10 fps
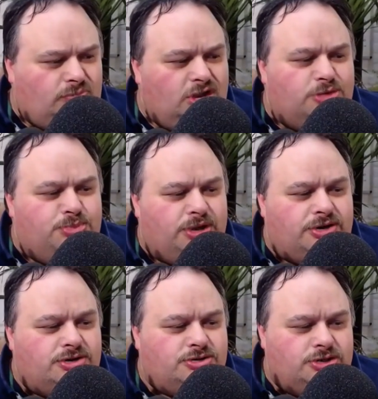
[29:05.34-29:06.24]

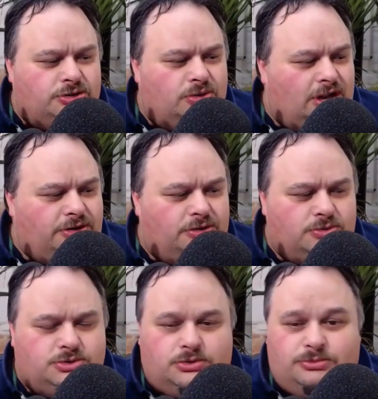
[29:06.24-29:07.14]
Computers, you know, a lot of
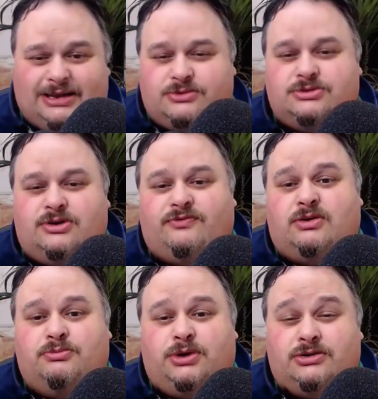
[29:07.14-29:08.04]
those old Microsoft
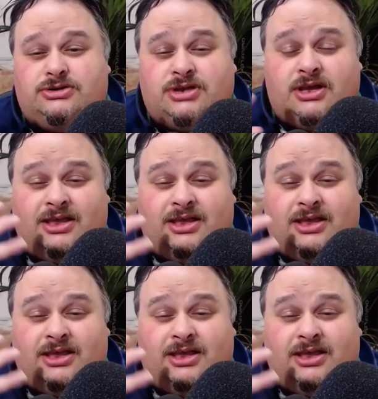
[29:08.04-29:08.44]
computers,